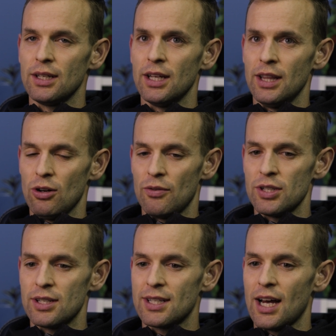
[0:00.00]
And then
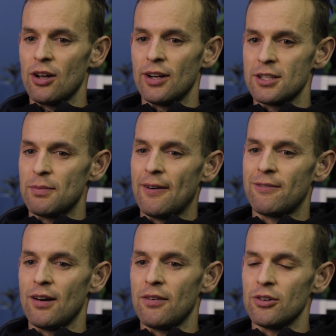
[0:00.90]
obviously the start line is about
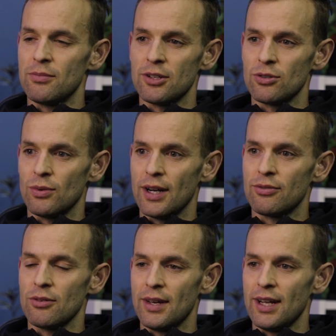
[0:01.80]
500 metres away
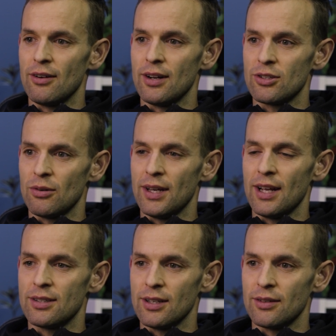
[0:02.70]
from that area, so we
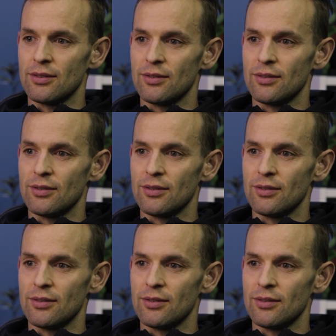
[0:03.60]
had to